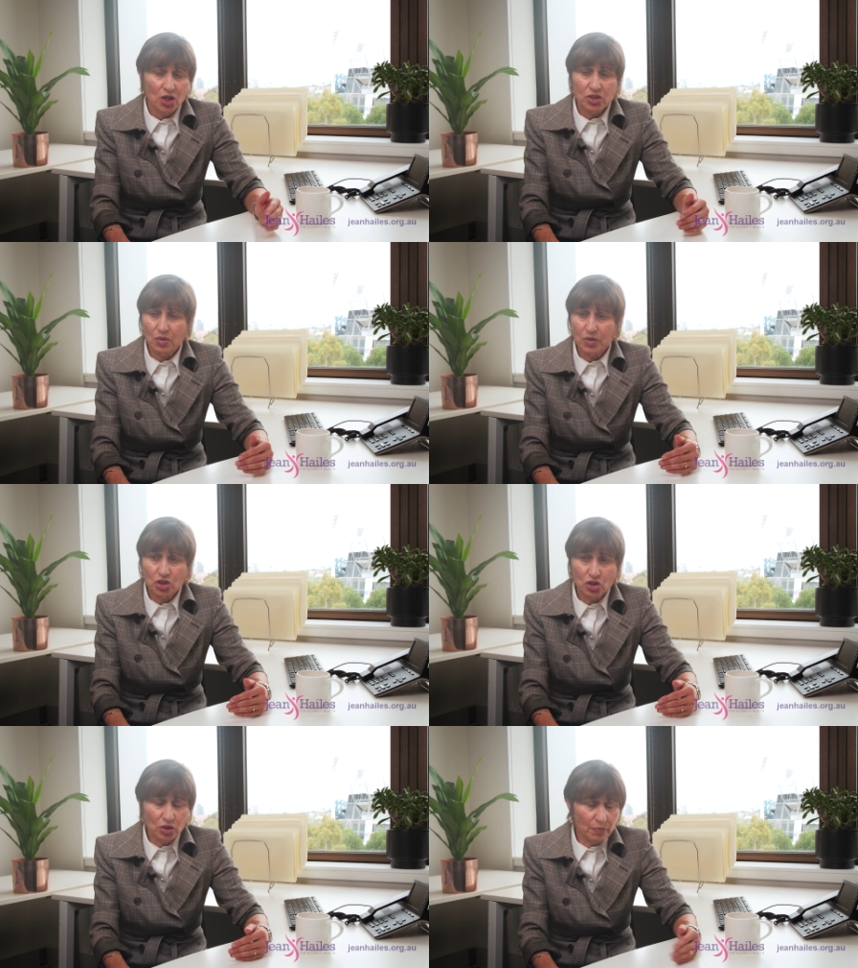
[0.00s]
So it
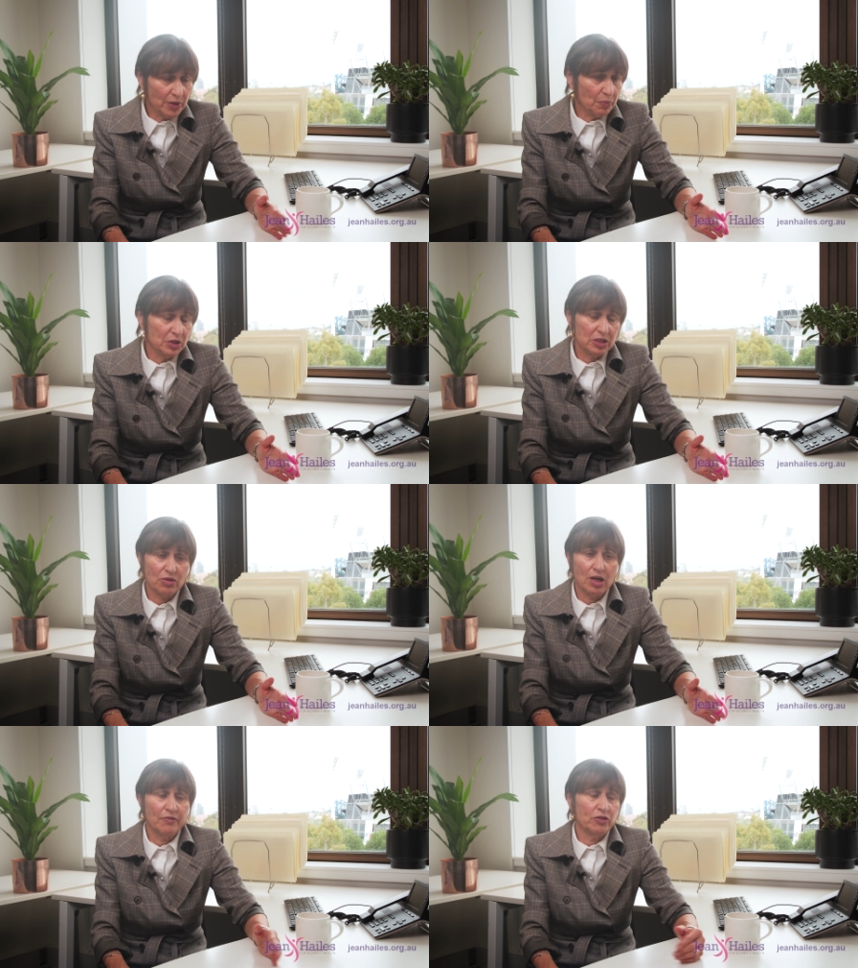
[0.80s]
shouldn't be
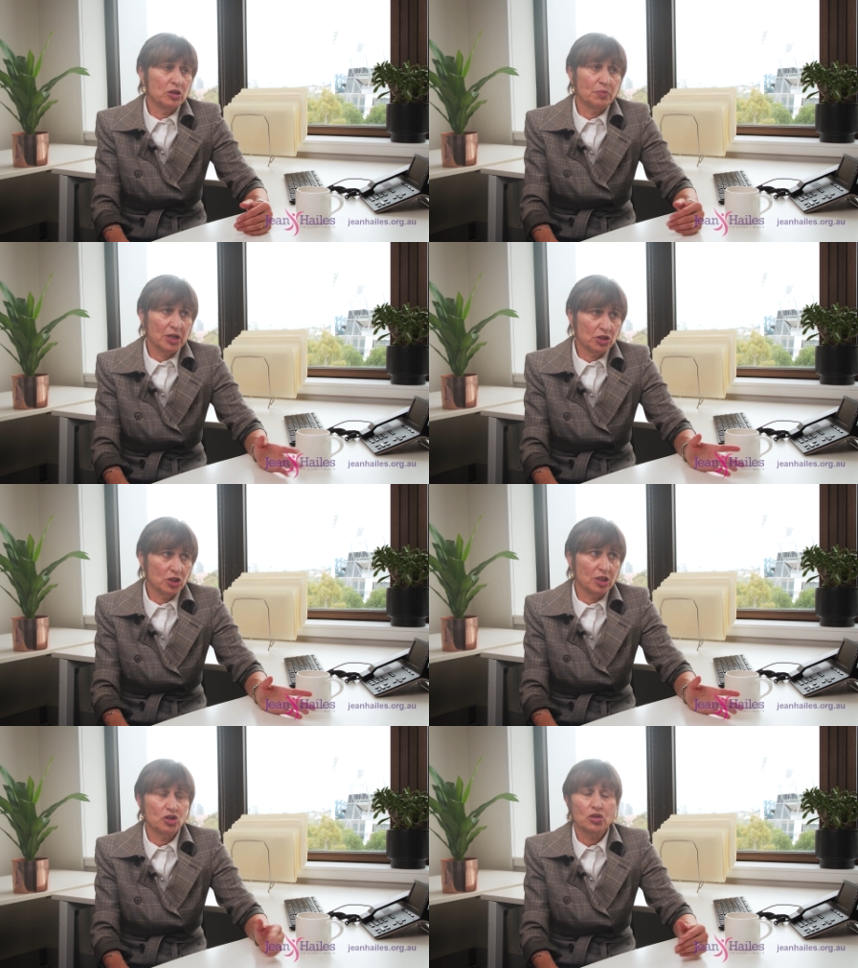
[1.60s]
prescribed for
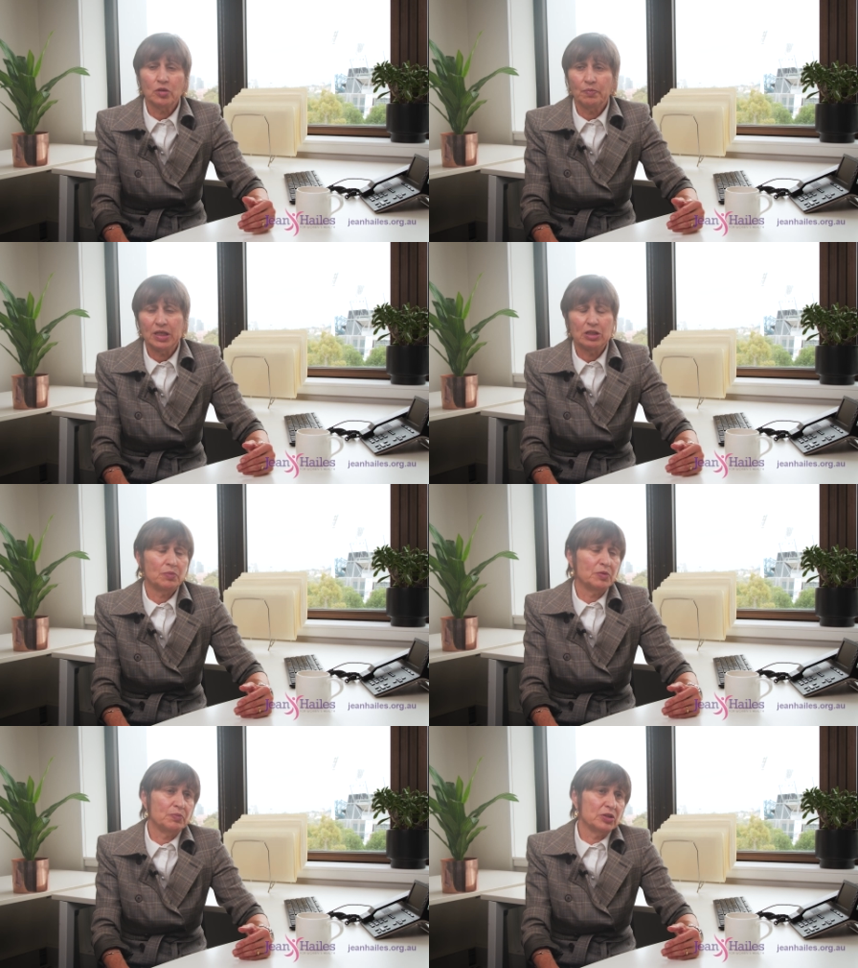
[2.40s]
depression. It shouldn't be
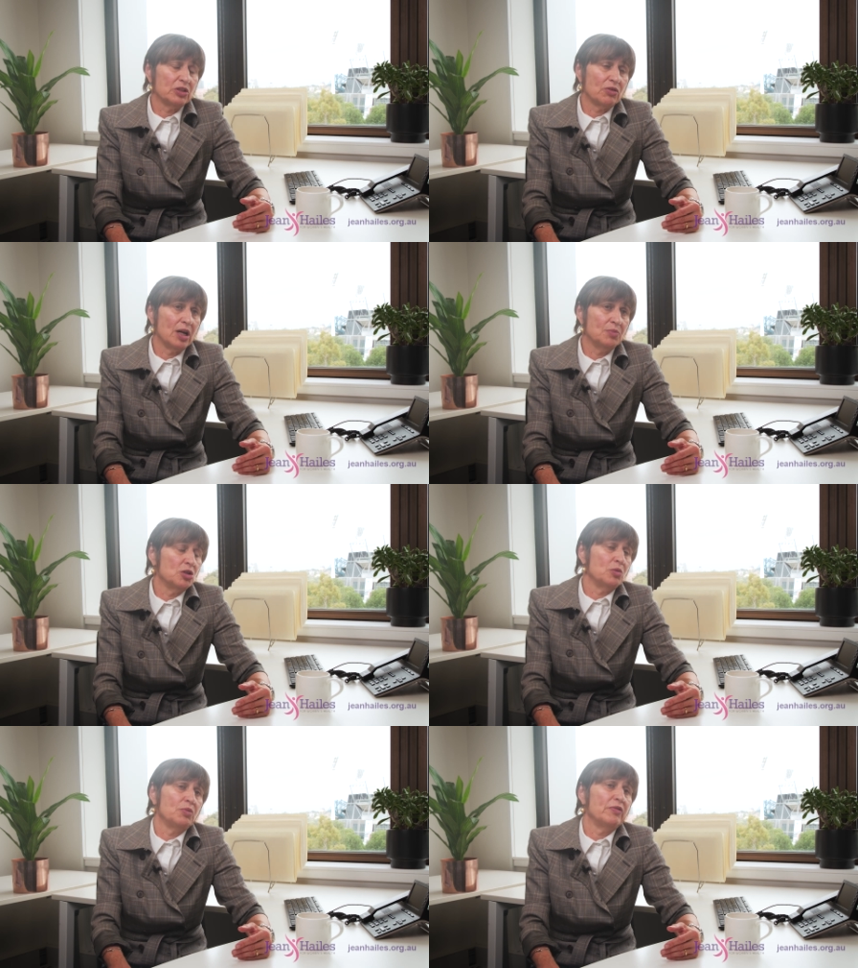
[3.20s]
prescribed
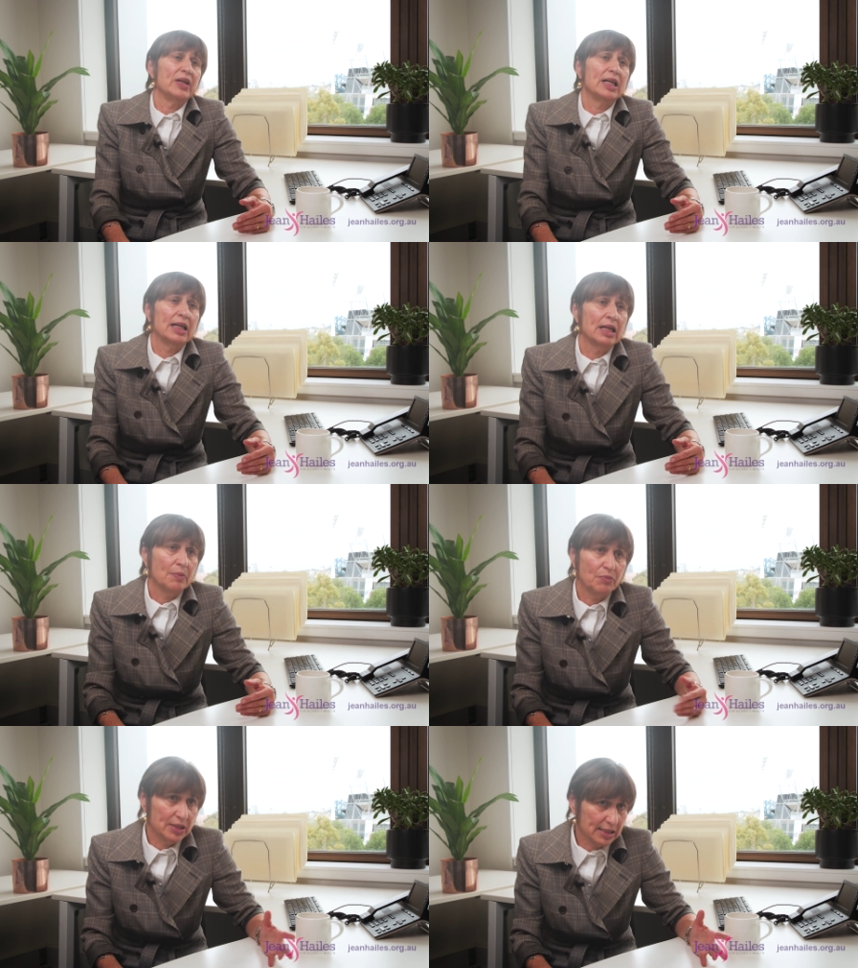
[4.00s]
to prevent
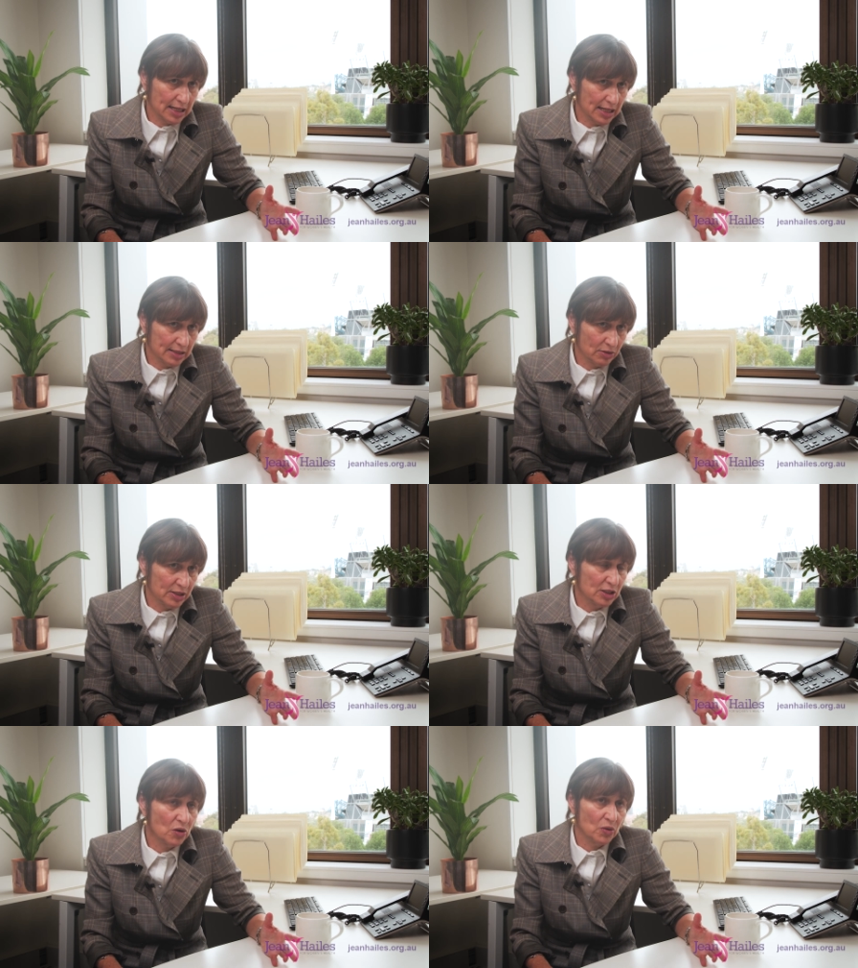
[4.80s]
breast cancer,
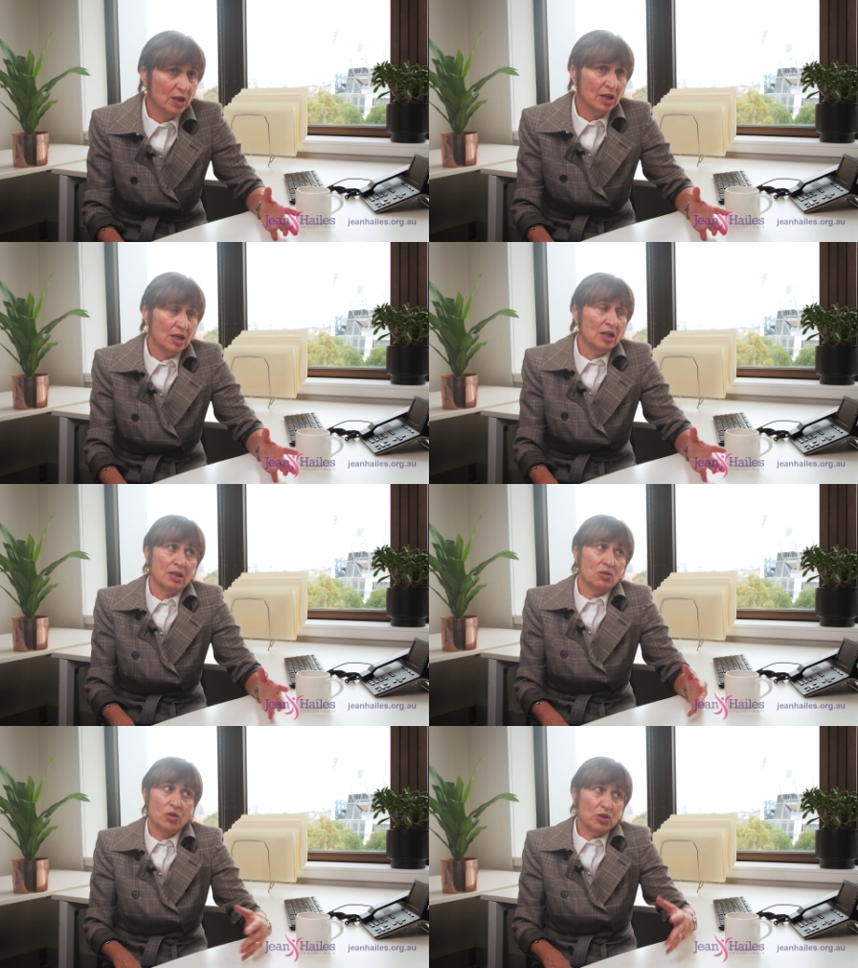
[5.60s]

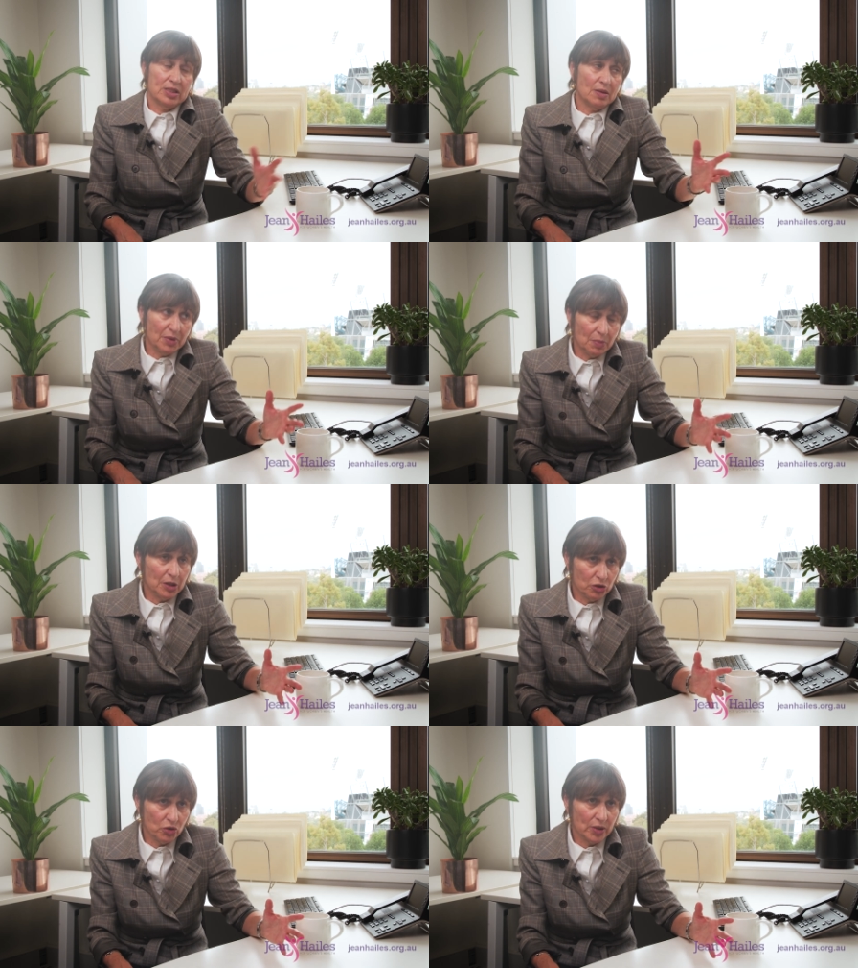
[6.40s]
although some
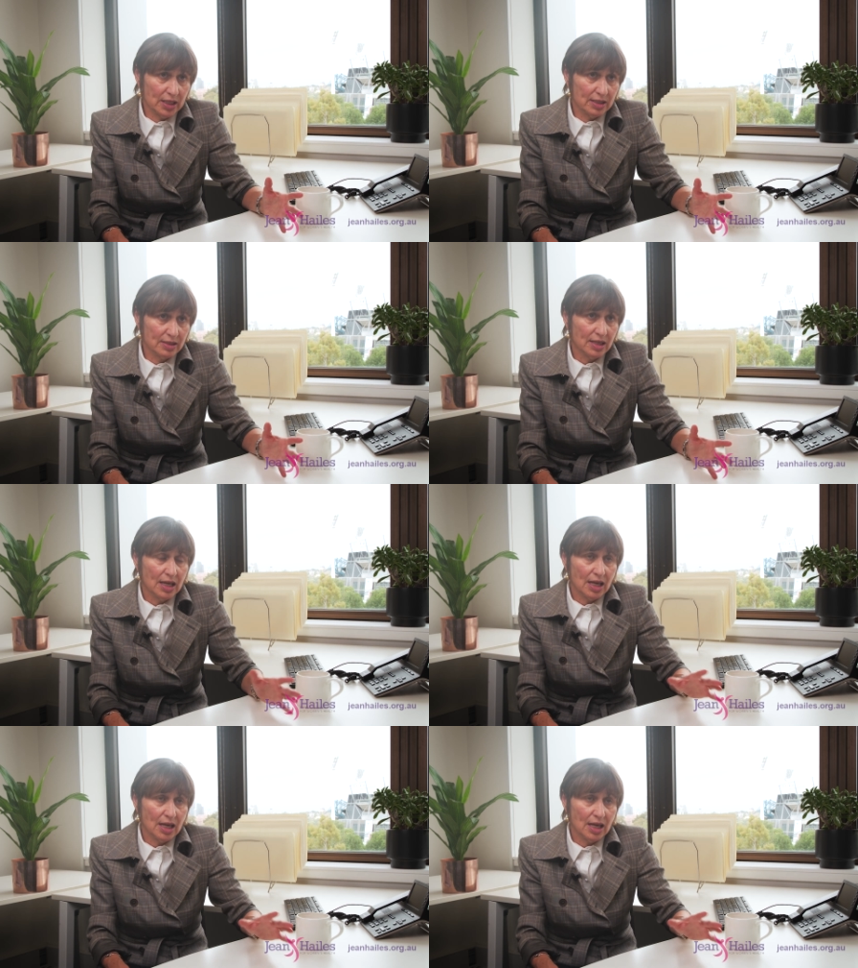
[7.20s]
people are doing this.